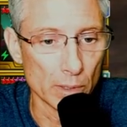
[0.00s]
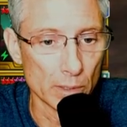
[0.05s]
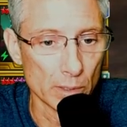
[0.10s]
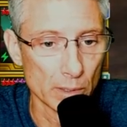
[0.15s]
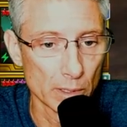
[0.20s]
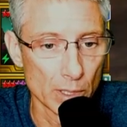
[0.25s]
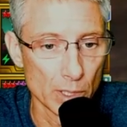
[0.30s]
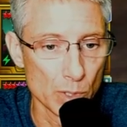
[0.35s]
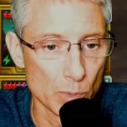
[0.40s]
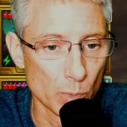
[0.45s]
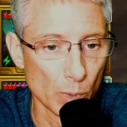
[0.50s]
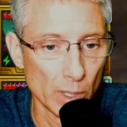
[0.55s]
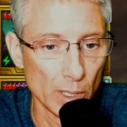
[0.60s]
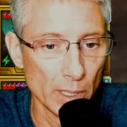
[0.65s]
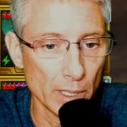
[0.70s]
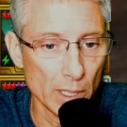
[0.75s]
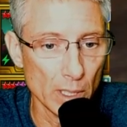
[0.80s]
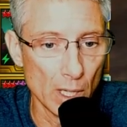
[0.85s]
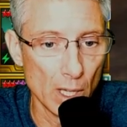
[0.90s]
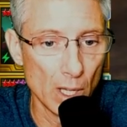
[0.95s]
Because
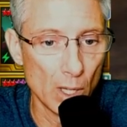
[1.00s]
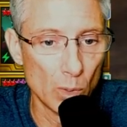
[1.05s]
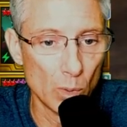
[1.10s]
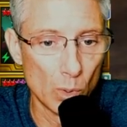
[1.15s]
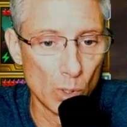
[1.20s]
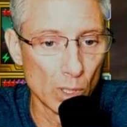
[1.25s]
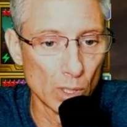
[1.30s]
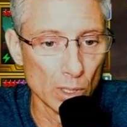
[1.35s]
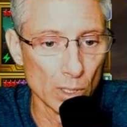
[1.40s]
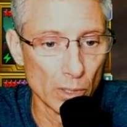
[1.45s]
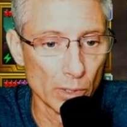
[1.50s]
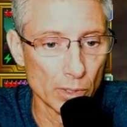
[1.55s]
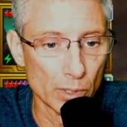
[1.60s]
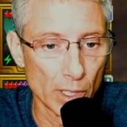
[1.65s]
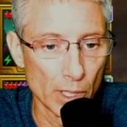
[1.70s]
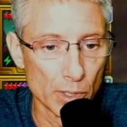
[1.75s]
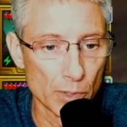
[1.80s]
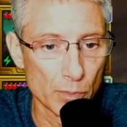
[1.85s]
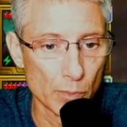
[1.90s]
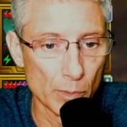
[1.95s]
really all Warlord
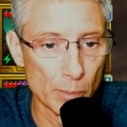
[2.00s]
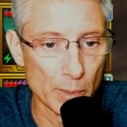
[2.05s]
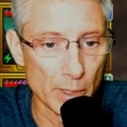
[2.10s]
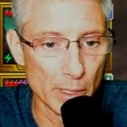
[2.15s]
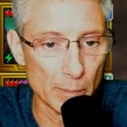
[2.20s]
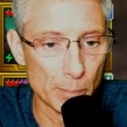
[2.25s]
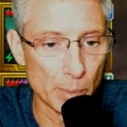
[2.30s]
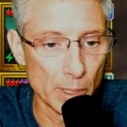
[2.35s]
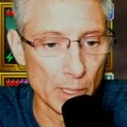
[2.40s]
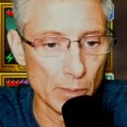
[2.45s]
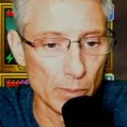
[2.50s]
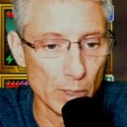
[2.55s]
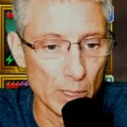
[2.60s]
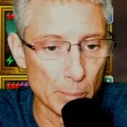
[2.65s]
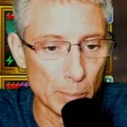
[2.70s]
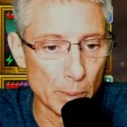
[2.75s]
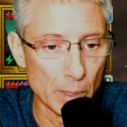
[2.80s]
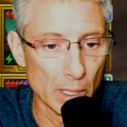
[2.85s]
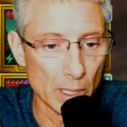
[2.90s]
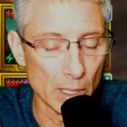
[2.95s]
does for me in
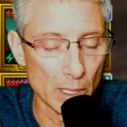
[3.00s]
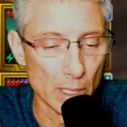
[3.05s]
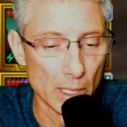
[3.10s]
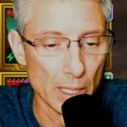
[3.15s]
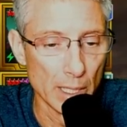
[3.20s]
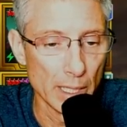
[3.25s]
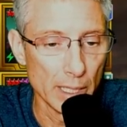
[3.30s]
PvP,